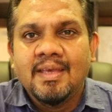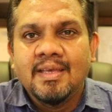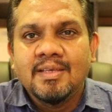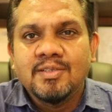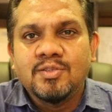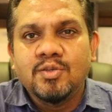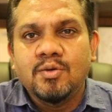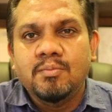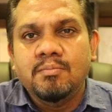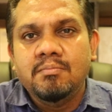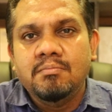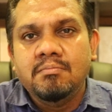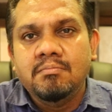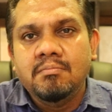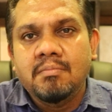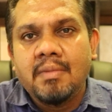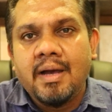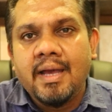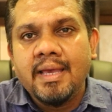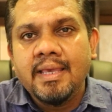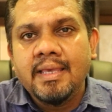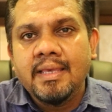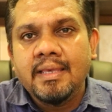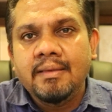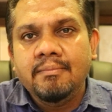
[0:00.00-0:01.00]
So
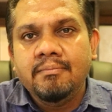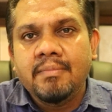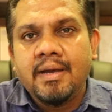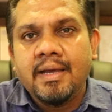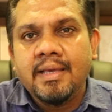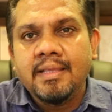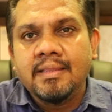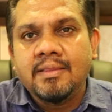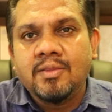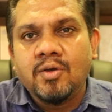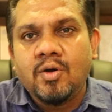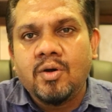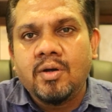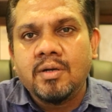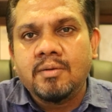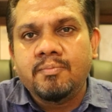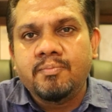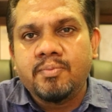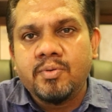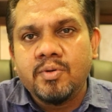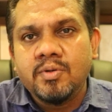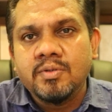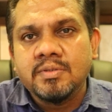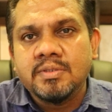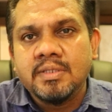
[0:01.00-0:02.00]
my thought
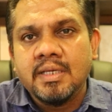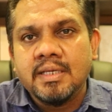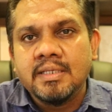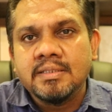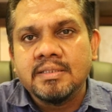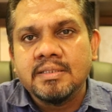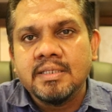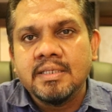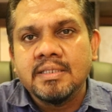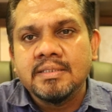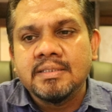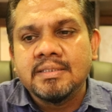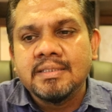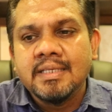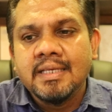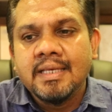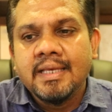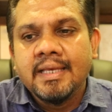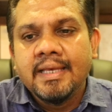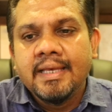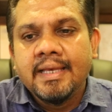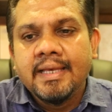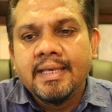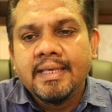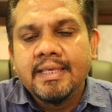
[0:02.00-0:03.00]
process is
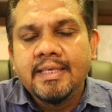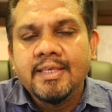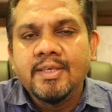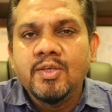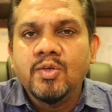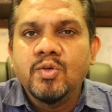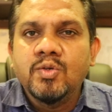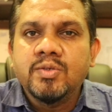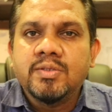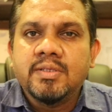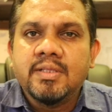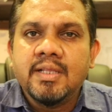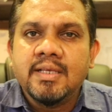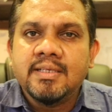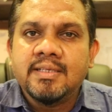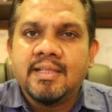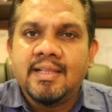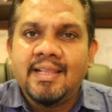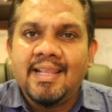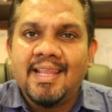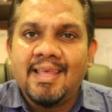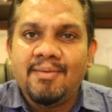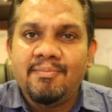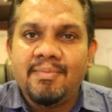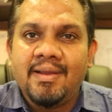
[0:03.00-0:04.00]
useless
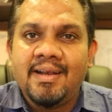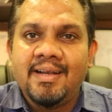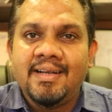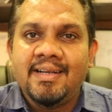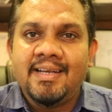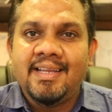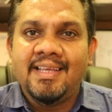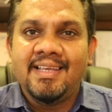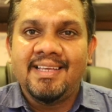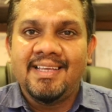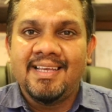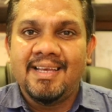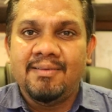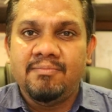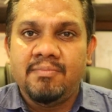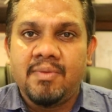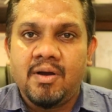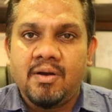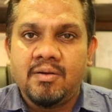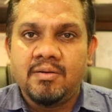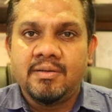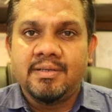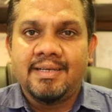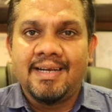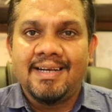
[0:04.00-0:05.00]
lamenting
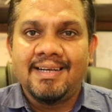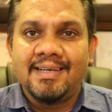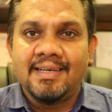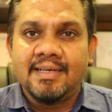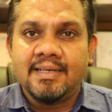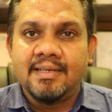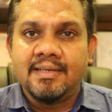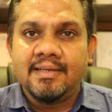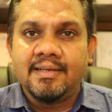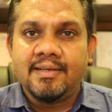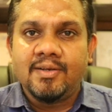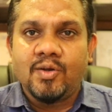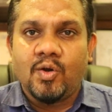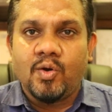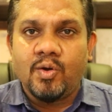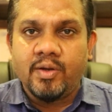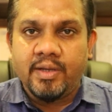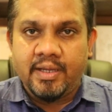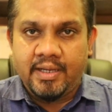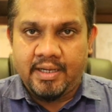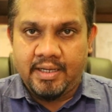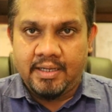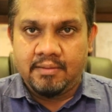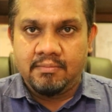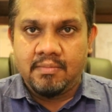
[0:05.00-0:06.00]
about and
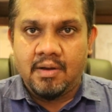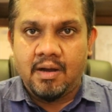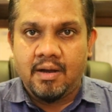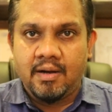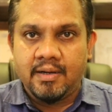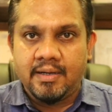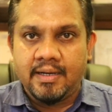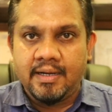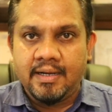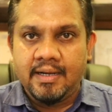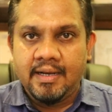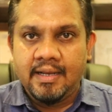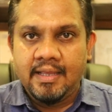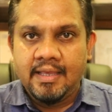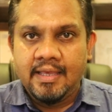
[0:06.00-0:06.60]
talking about it.